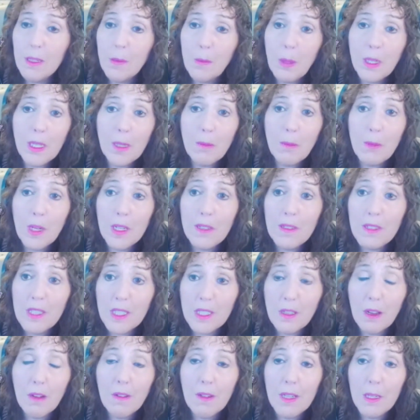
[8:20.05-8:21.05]
but I'm not
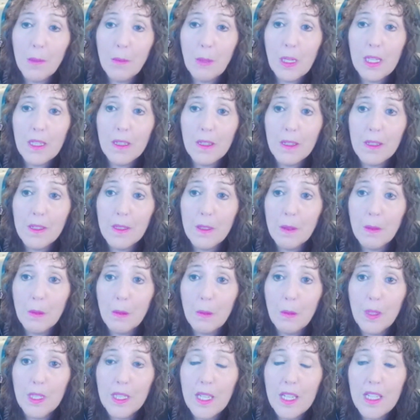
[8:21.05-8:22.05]
sorry, because
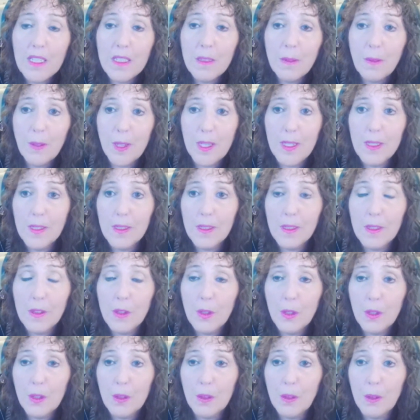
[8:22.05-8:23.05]
we need to face the
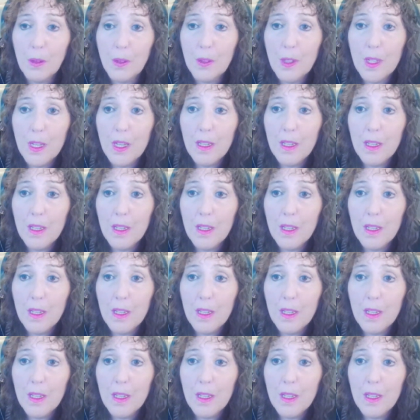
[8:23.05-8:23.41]
truth